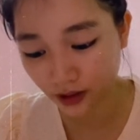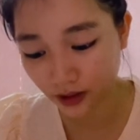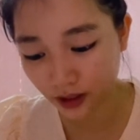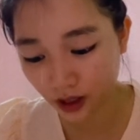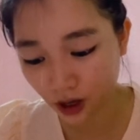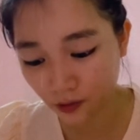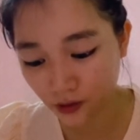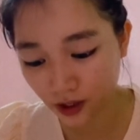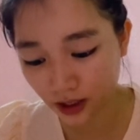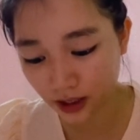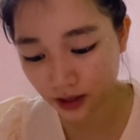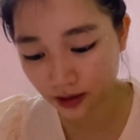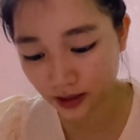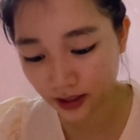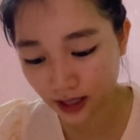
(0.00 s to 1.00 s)
The object in
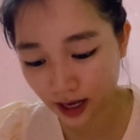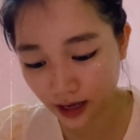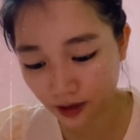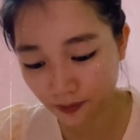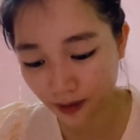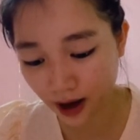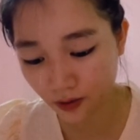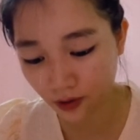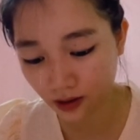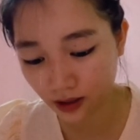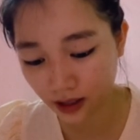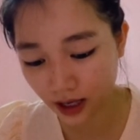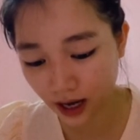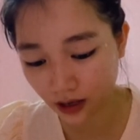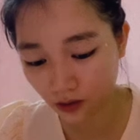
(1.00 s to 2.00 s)
the sky
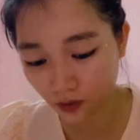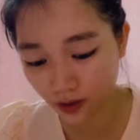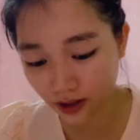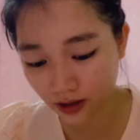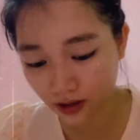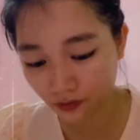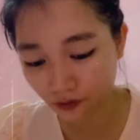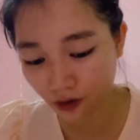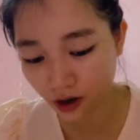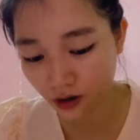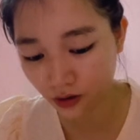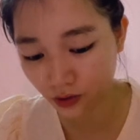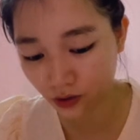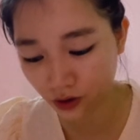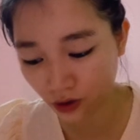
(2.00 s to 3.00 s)
apparently had wings far
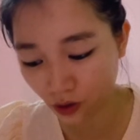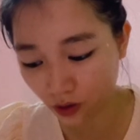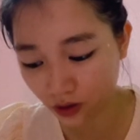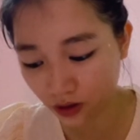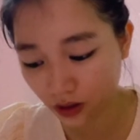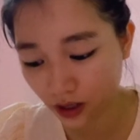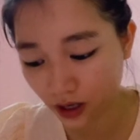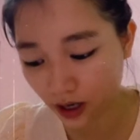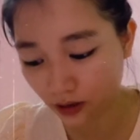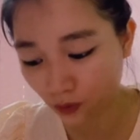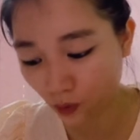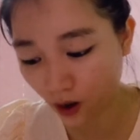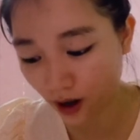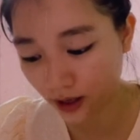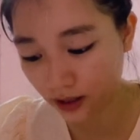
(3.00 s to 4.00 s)
too short
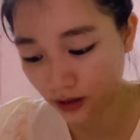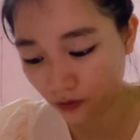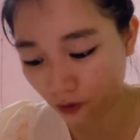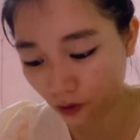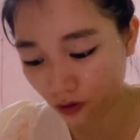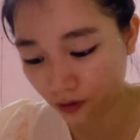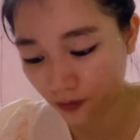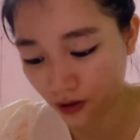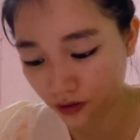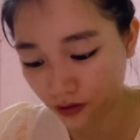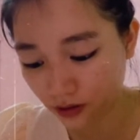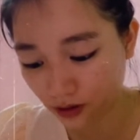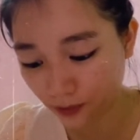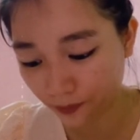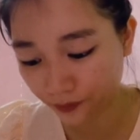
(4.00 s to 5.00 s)
and wide for a
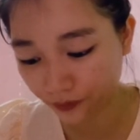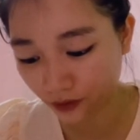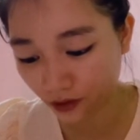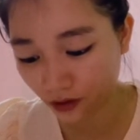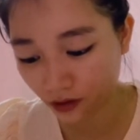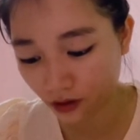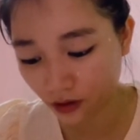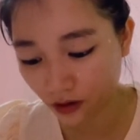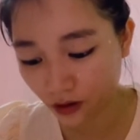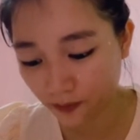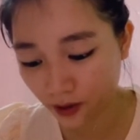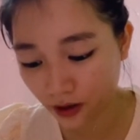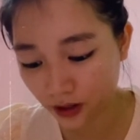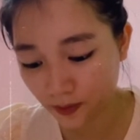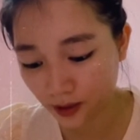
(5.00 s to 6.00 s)
bird. The
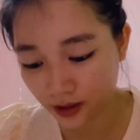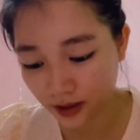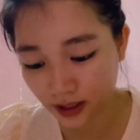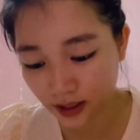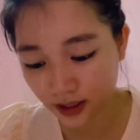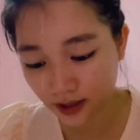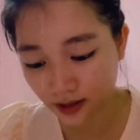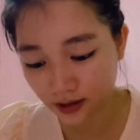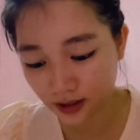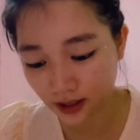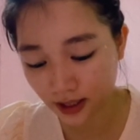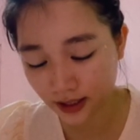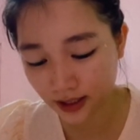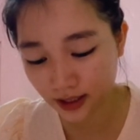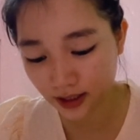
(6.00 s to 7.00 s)
possibility
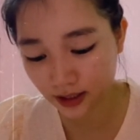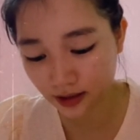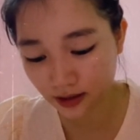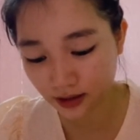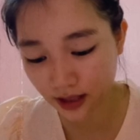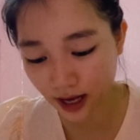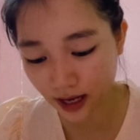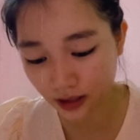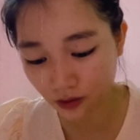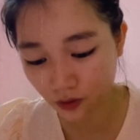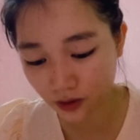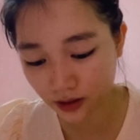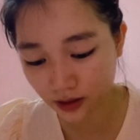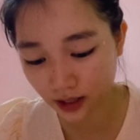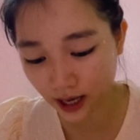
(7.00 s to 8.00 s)
certainly existed that it
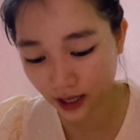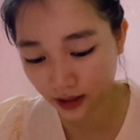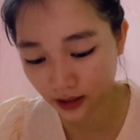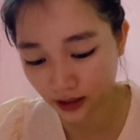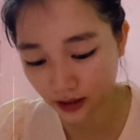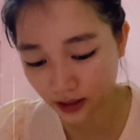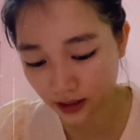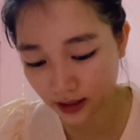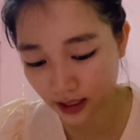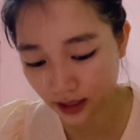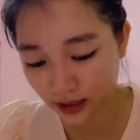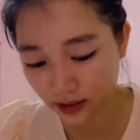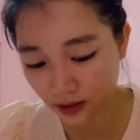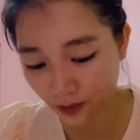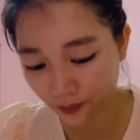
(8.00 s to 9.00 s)
was a kite, he
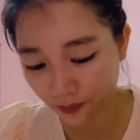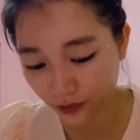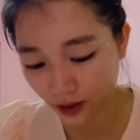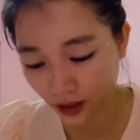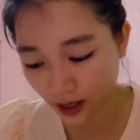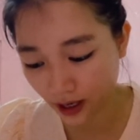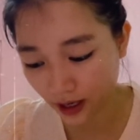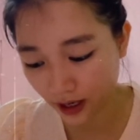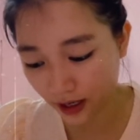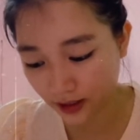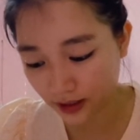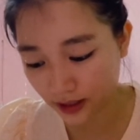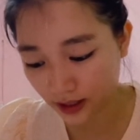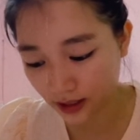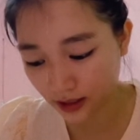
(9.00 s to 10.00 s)
says, and
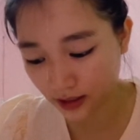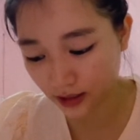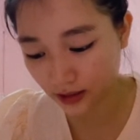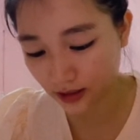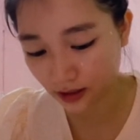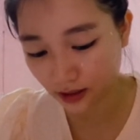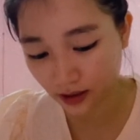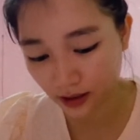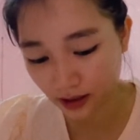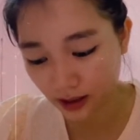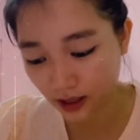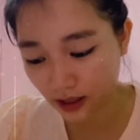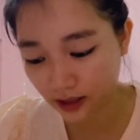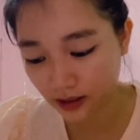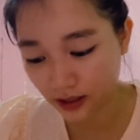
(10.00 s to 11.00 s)
since
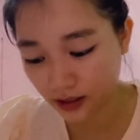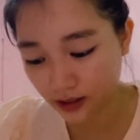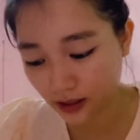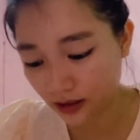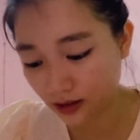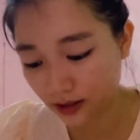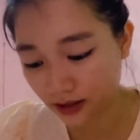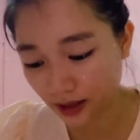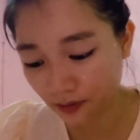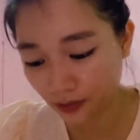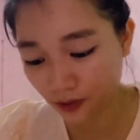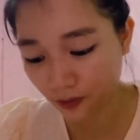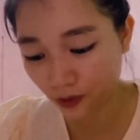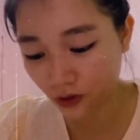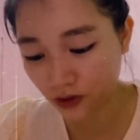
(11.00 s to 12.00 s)
he needed a summer
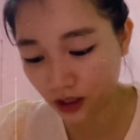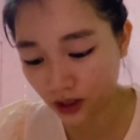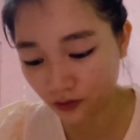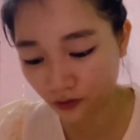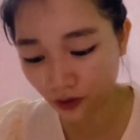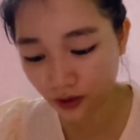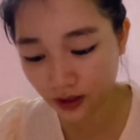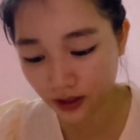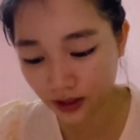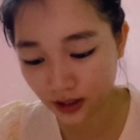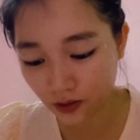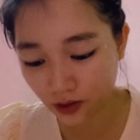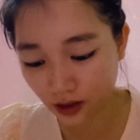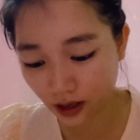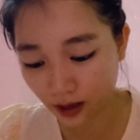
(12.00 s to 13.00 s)
project for his
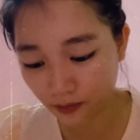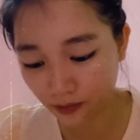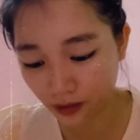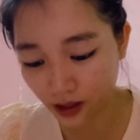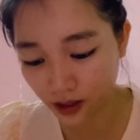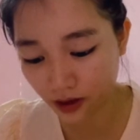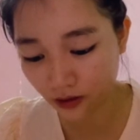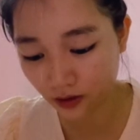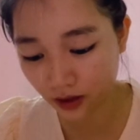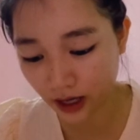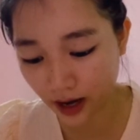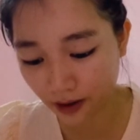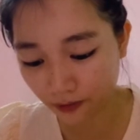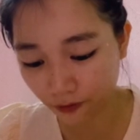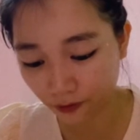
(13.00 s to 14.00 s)
student Emilio
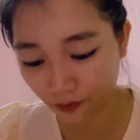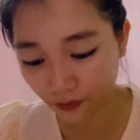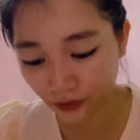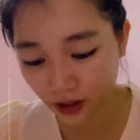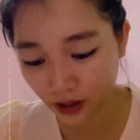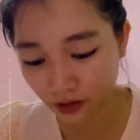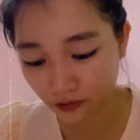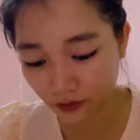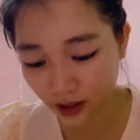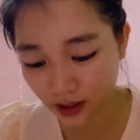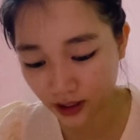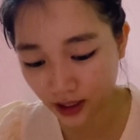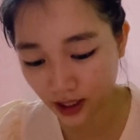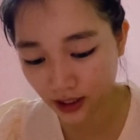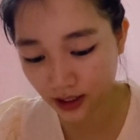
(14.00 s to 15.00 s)
Graf,
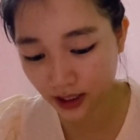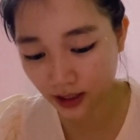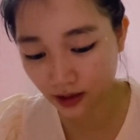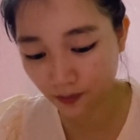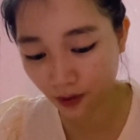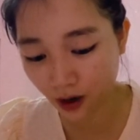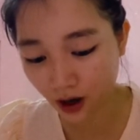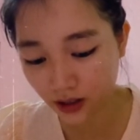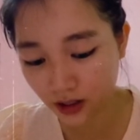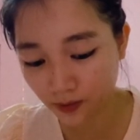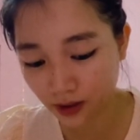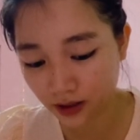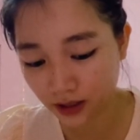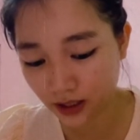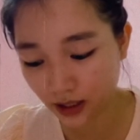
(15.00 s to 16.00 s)
investigating the
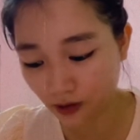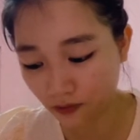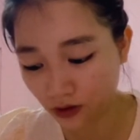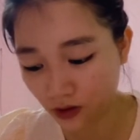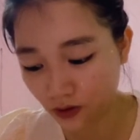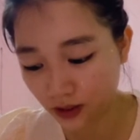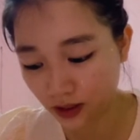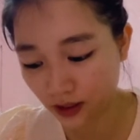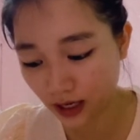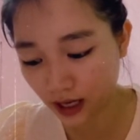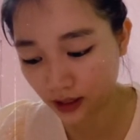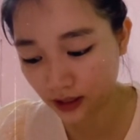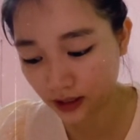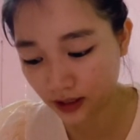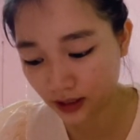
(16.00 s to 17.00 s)
possibility of using
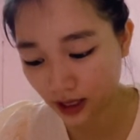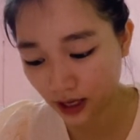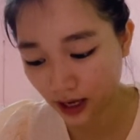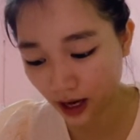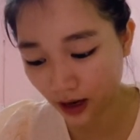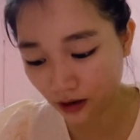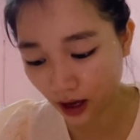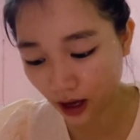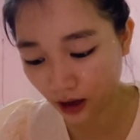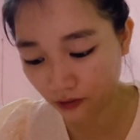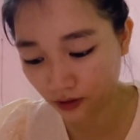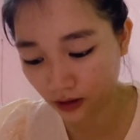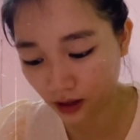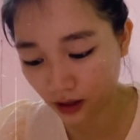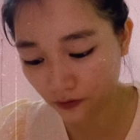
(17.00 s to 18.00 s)
kites as
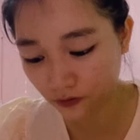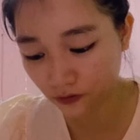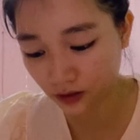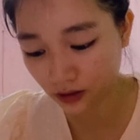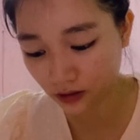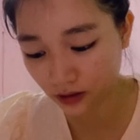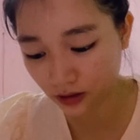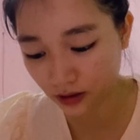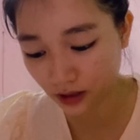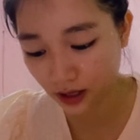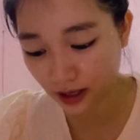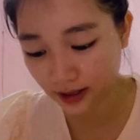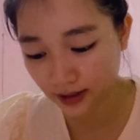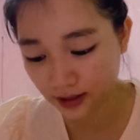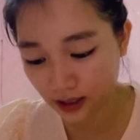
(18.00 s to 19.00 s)
heavy lifters
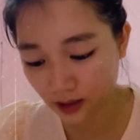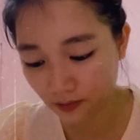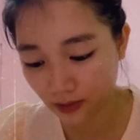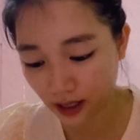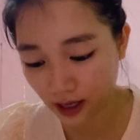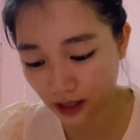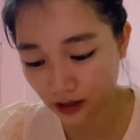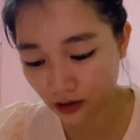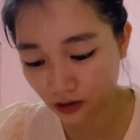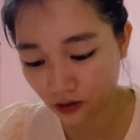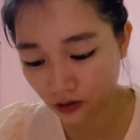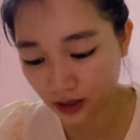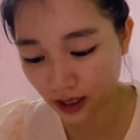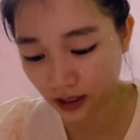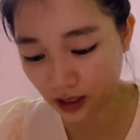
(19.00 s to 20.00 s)
seemed like a
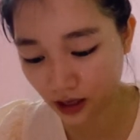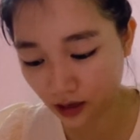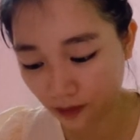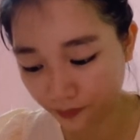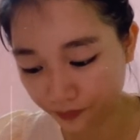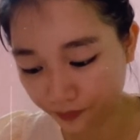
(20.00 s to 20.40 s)
good idea.